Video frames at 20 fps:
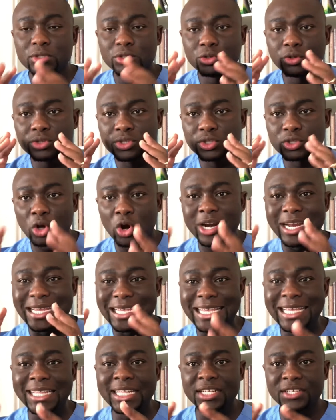you start
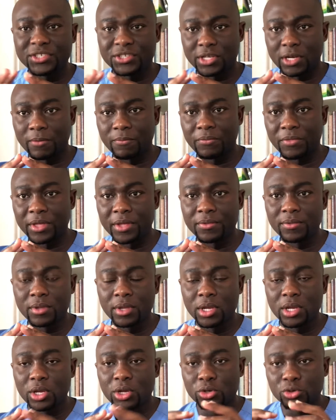eating something,
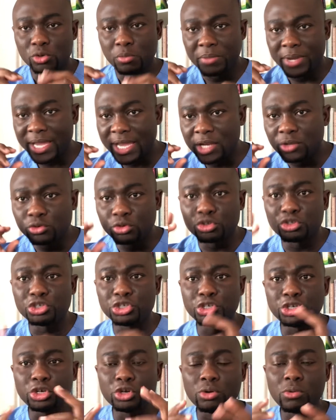you begin to
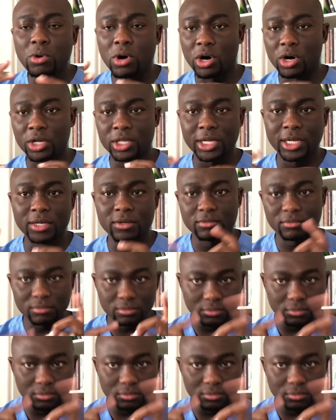chew on it.